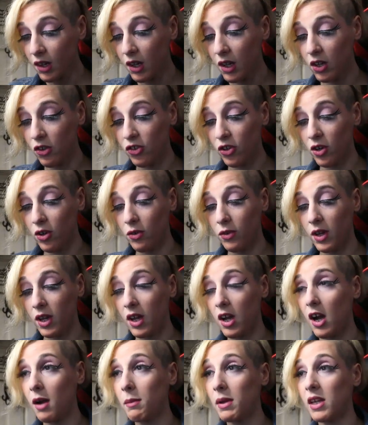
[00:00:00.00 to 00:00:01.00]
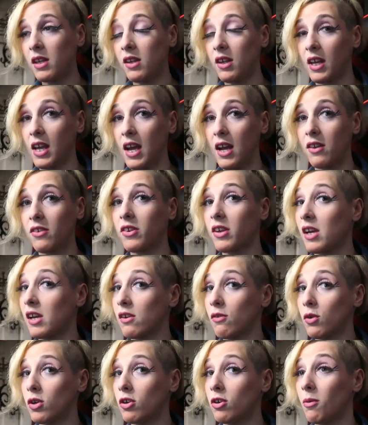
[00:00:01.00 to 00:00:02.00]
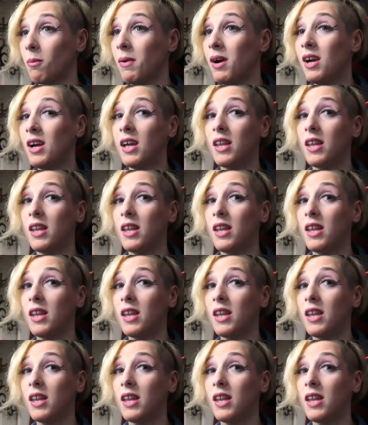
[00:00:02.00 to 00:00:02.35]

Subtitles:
And so they got me in the CAT scan room.